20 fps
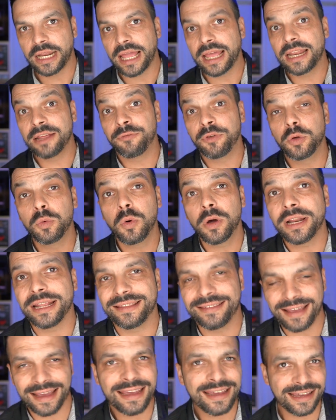and if you want
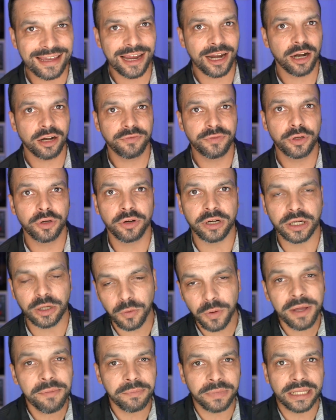to take care of your
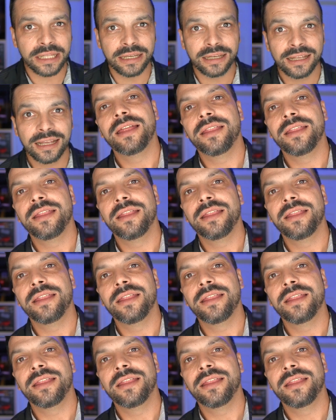equipment,